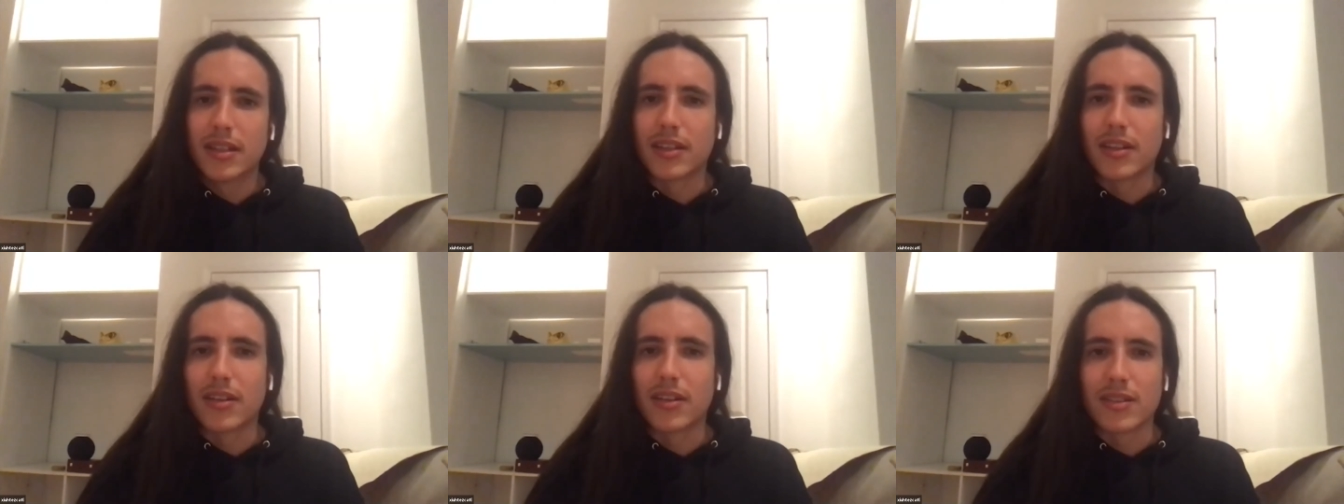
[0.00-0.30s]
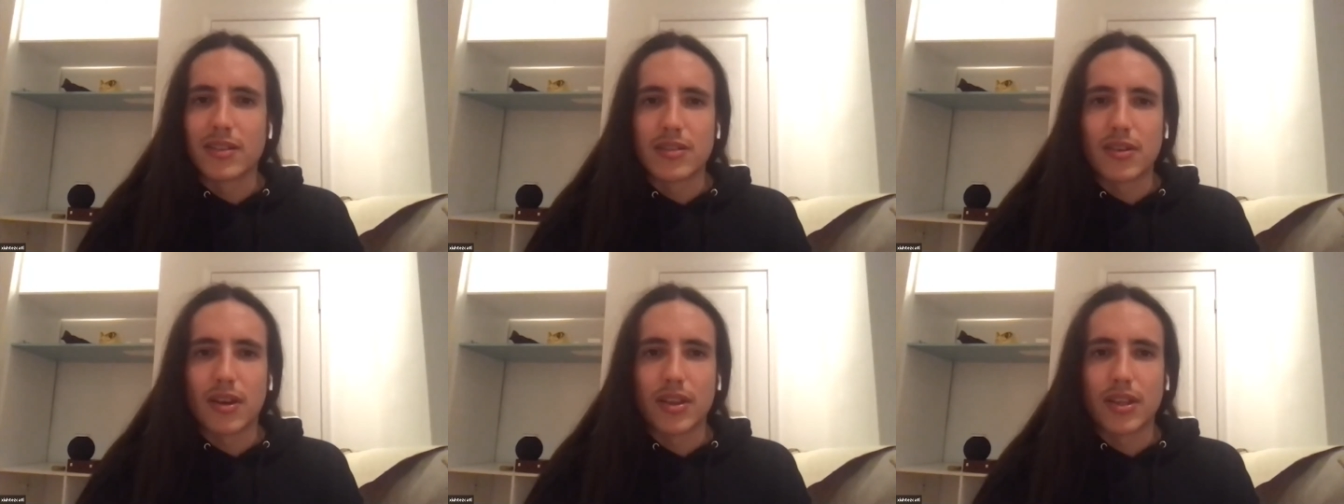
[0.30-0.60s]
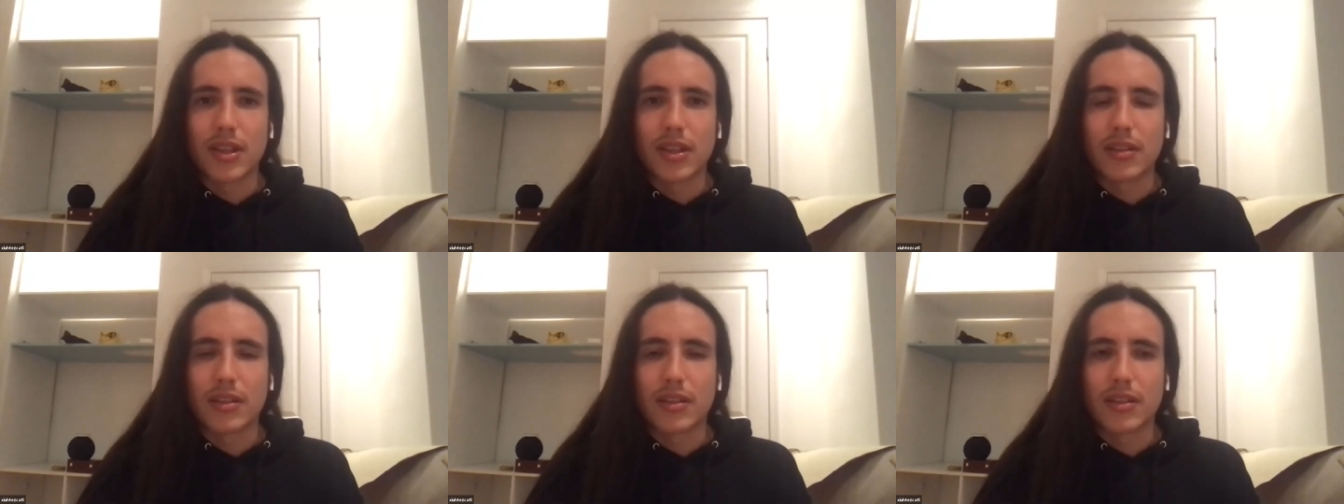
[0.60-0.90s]
you know and so i
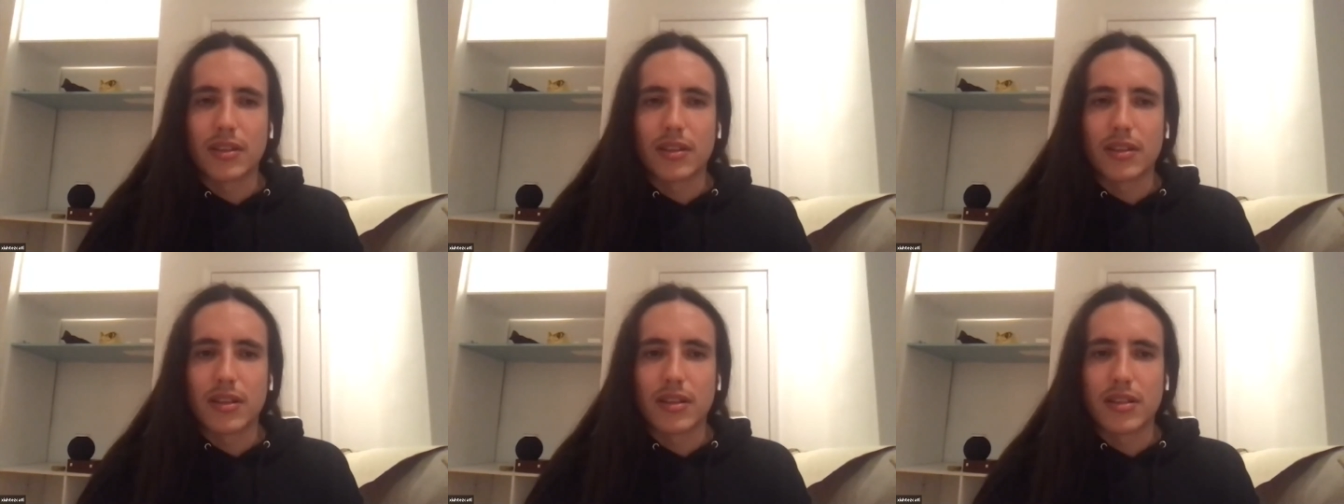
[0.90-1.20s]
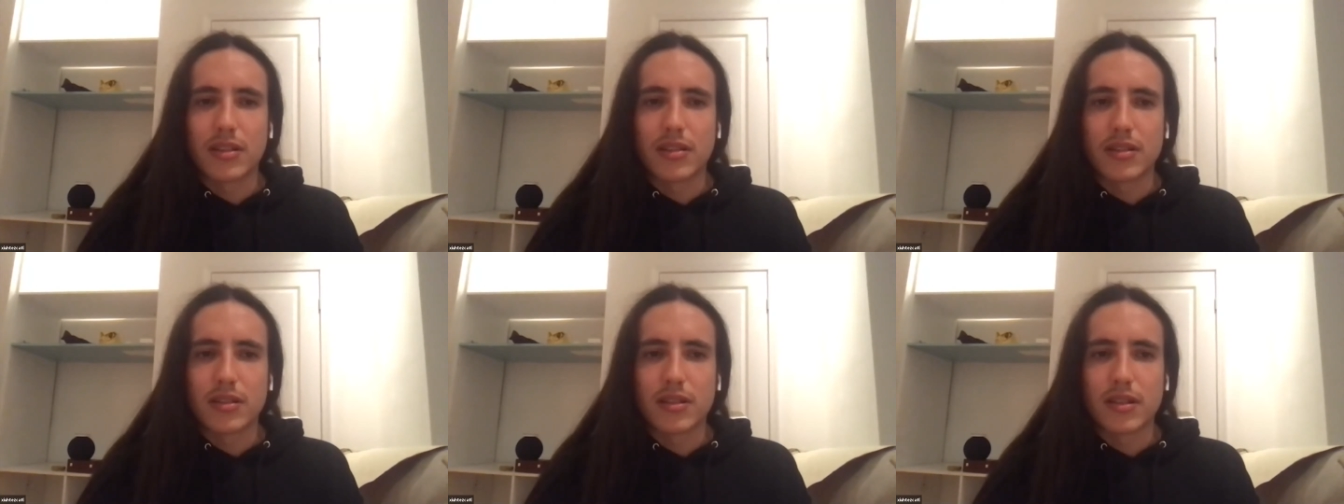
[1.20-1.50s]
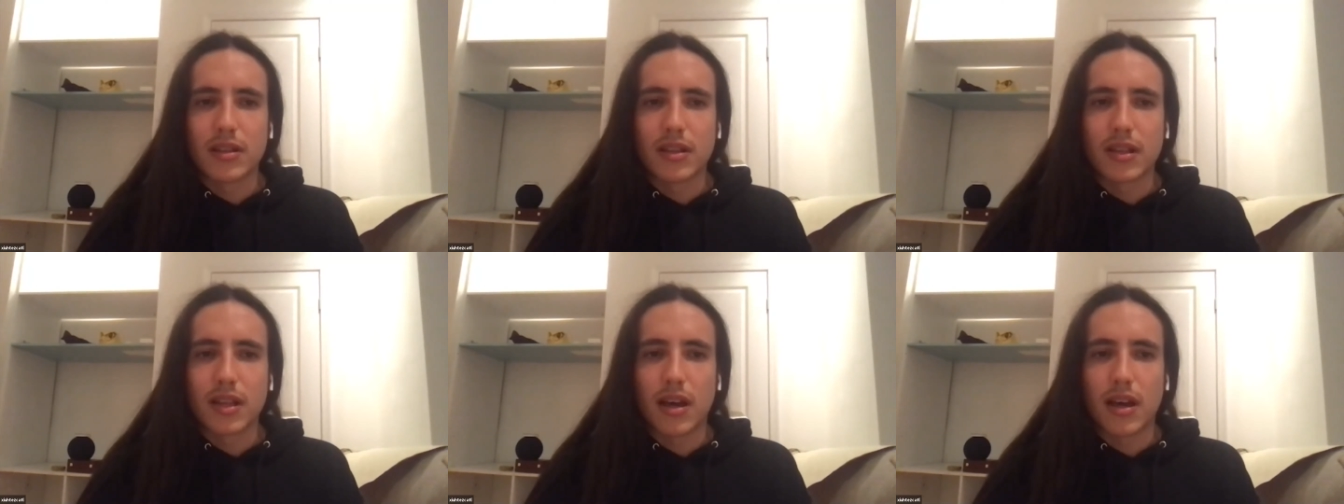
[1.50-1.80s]
think there's
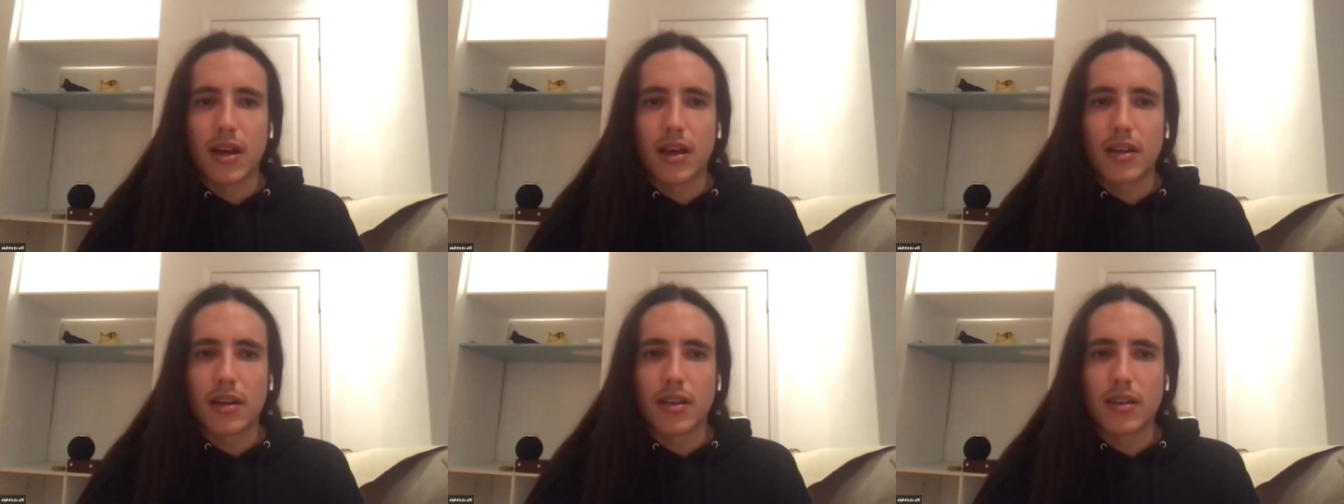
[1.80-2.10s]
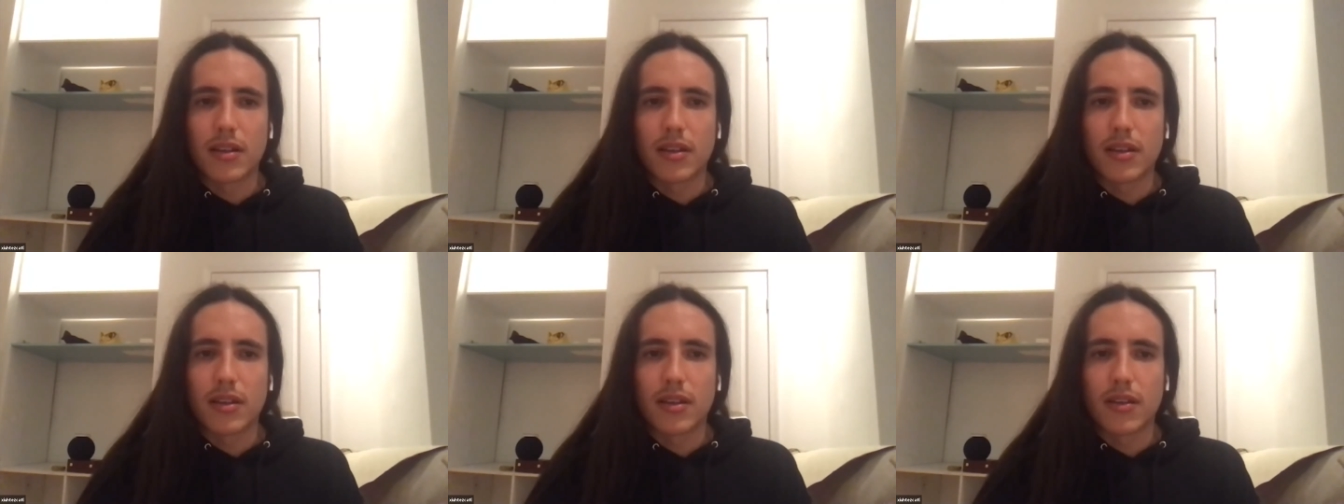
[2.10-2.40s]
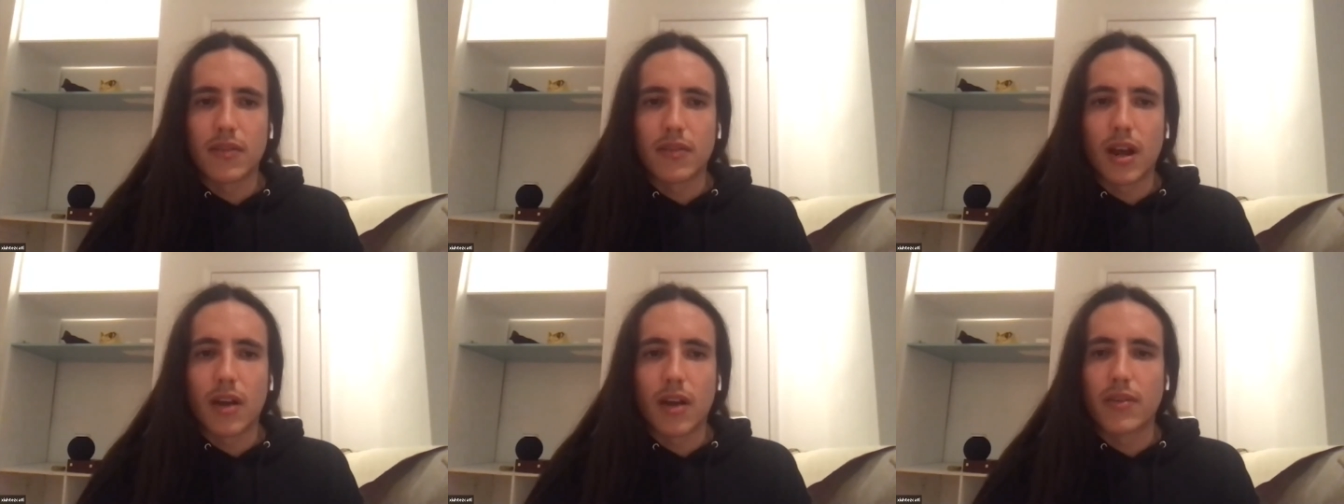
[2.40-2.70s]
a lot
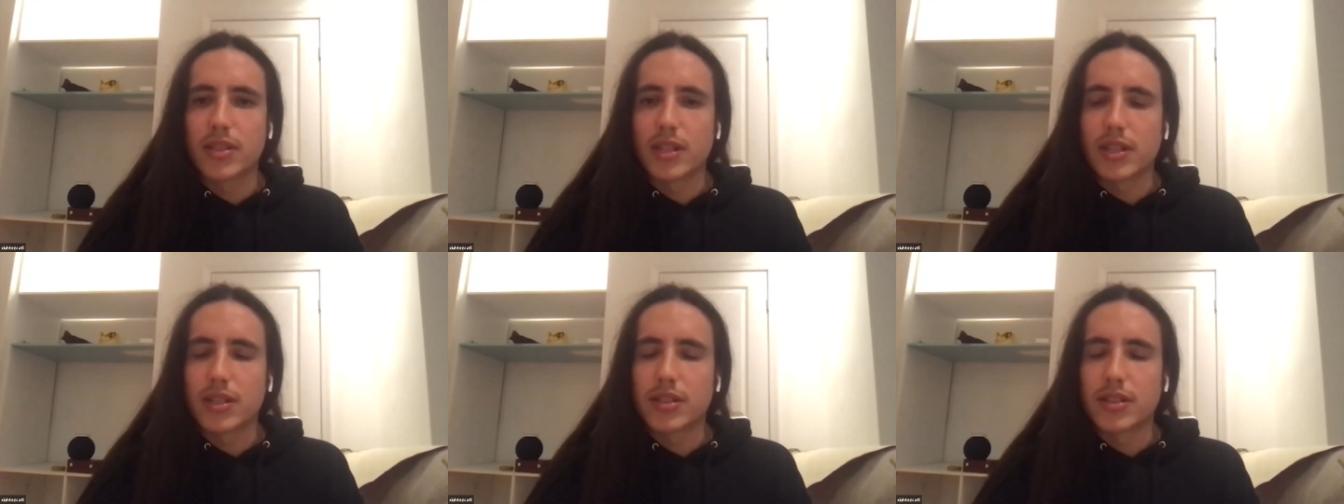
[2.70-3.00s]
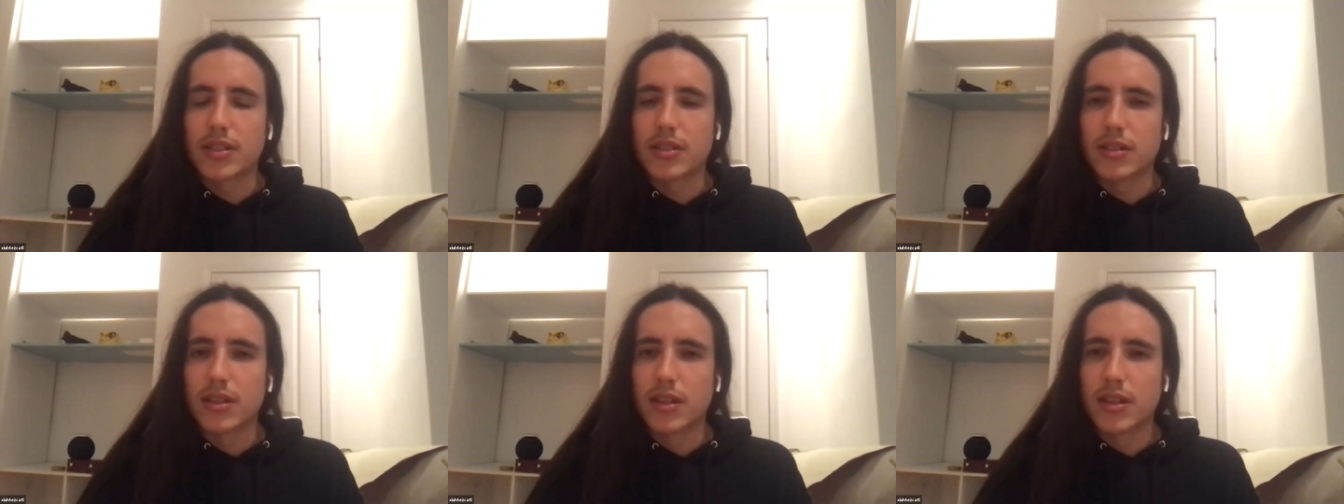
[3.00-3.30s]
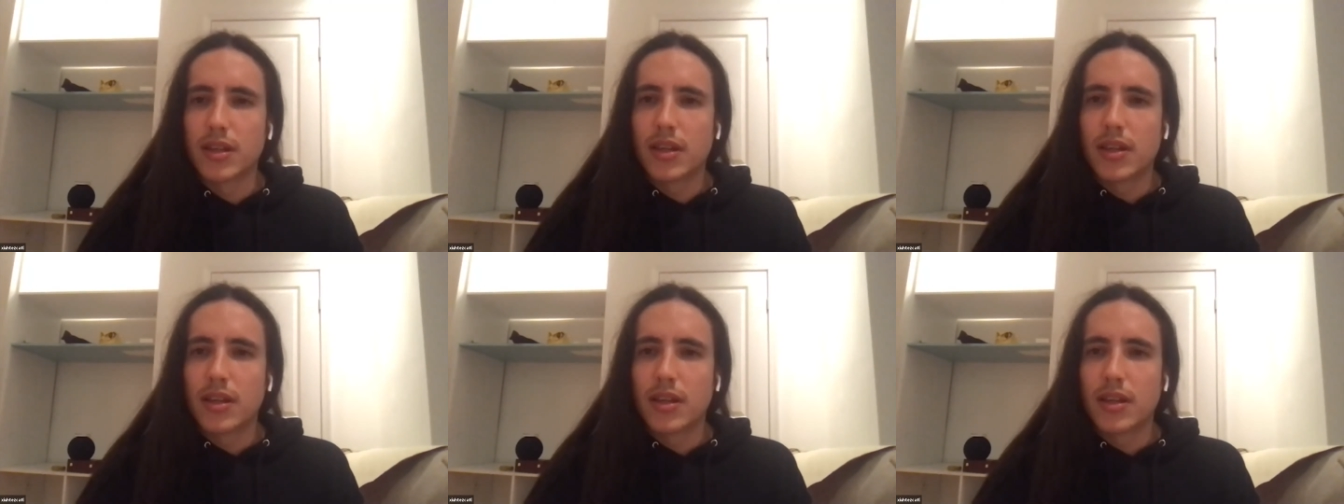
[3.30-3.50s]
of conversation